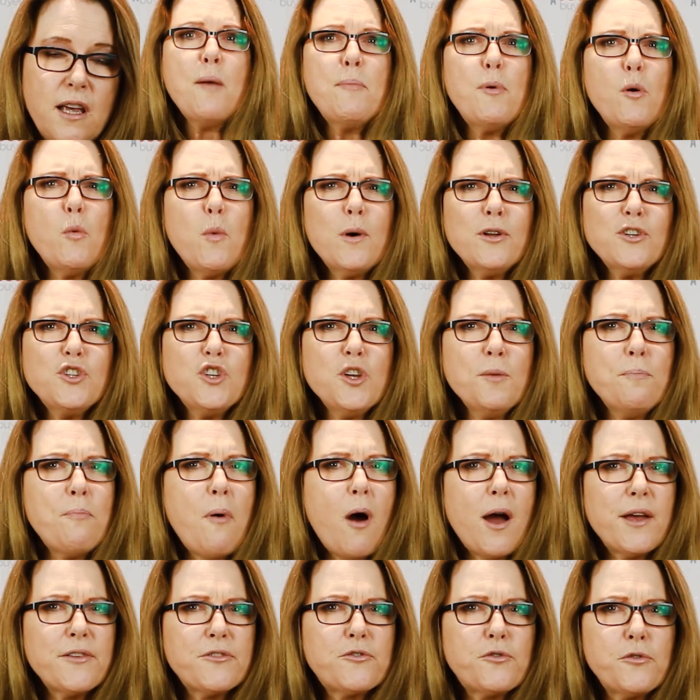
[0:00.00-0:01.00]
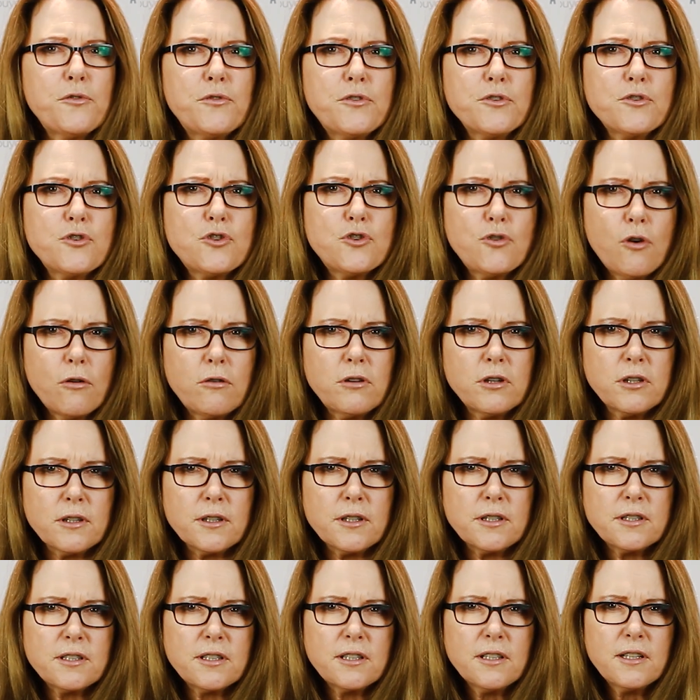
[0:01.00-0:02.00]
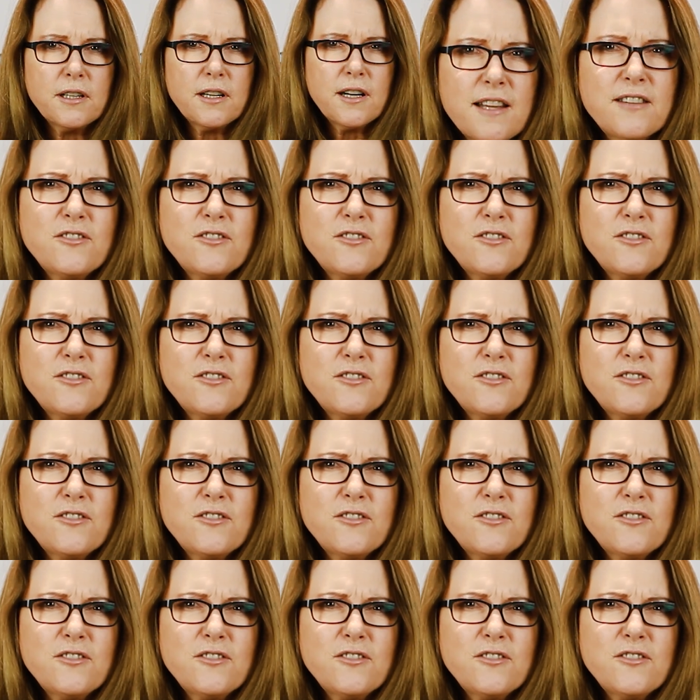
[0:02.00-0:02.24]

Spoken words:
But once you bite through the chocolate,